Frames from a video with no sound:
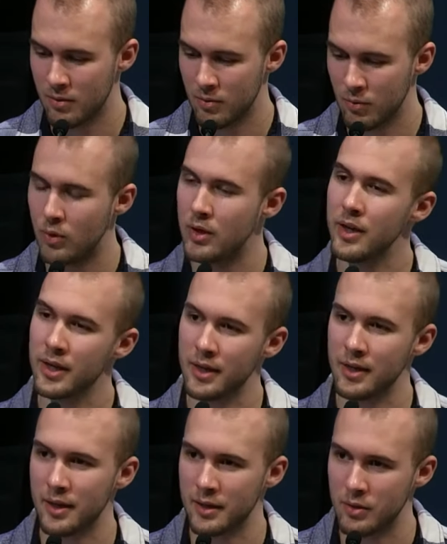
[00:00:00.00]
What can
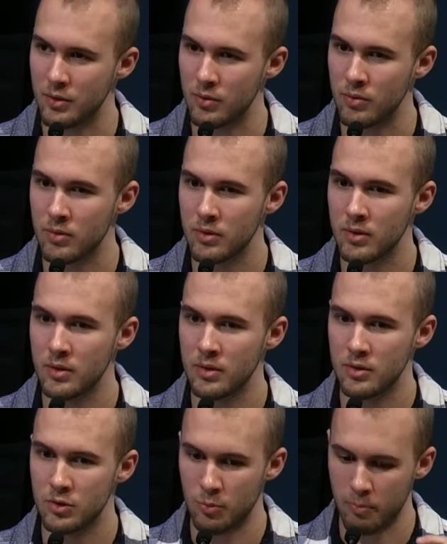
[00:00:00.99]
I do
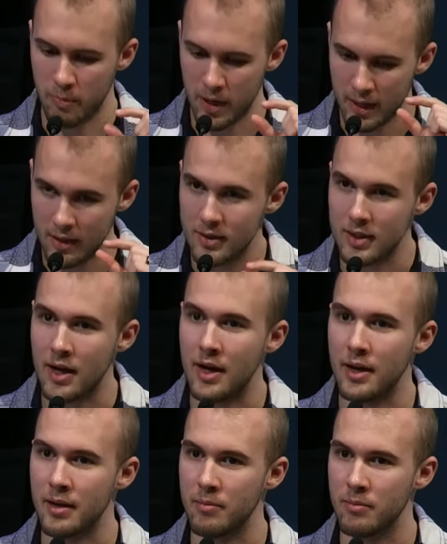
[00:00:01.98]
to make
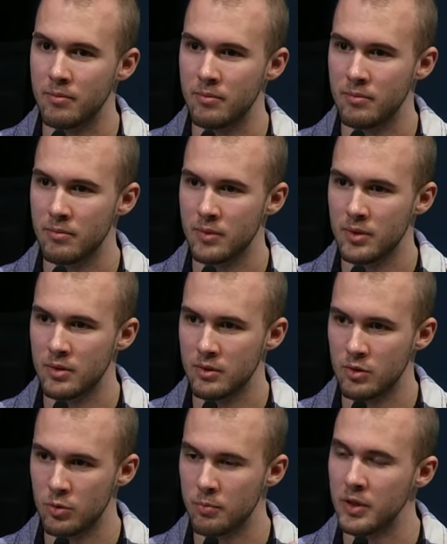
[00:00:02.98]
time
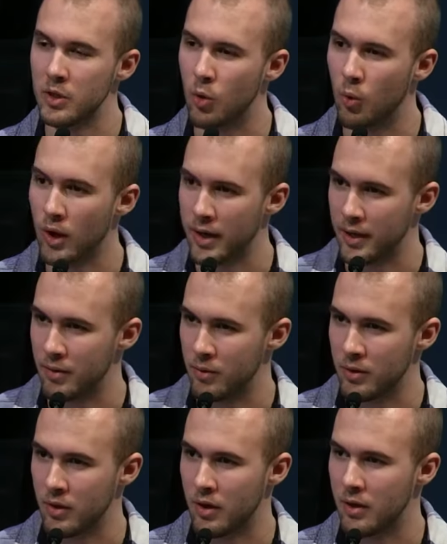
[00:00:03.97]
to be quiet
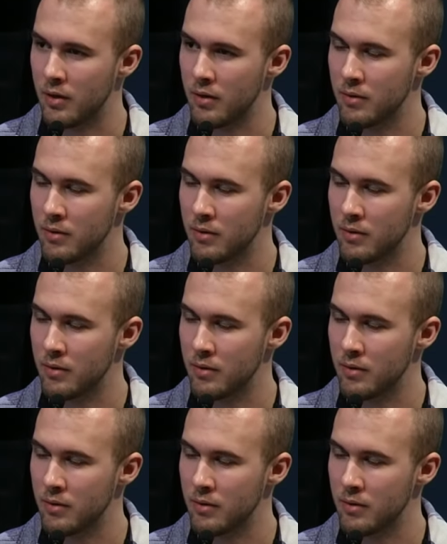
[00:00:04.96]
with God?